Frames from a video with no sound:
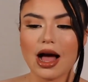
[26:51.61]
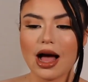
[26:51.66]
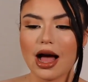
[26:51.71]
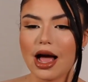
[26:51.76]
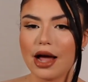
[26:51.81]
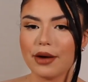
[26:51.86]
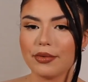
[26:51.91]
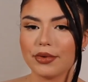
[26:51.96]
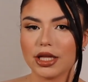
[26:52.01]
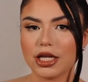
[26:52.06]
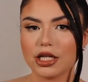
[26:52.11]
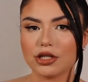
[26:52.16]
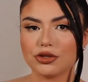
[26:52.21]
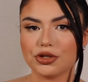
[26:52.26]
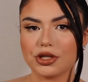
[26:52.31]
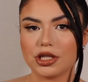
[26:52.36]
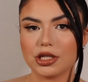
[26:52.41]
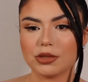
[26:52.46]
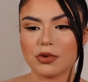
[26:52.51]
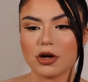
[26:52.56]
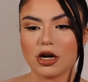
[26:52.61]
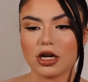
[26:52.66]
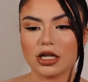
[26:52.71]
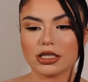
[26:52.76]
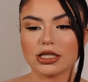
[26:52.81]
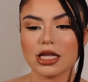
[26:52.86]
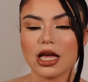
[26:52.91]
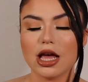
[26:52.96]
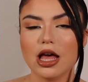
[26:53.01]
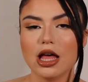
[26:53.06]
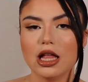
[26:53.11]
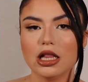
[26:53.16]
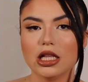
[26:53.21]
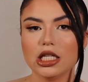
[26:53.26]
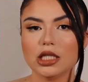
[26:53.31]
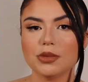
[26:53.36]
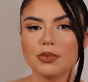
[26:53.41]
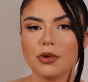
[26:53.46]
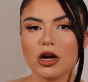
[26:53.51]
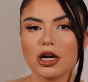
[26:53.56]
I really enjoyed these products.
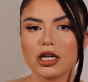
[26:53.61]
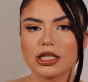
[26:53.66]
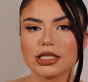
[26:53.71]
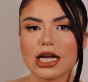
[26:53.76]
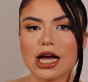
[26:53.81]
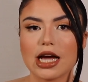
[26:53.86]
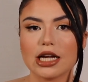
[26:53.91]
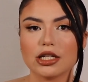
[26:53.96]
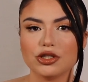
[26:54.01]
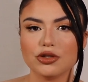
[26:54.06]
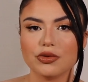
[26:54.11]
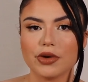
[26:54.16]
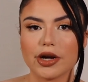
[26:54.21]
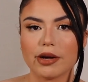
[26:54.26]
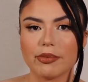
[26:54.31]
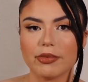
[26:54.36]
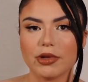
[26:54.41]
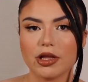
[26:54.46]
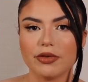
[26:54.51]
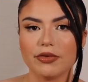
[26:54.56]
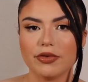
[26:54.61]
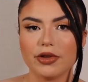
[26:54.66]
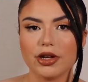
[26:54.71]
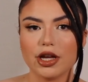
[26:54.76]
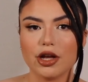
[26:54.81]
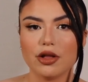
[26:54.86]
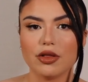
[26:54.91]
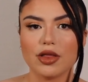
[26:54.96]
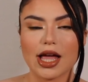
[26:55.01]
These products I do recommend in the video.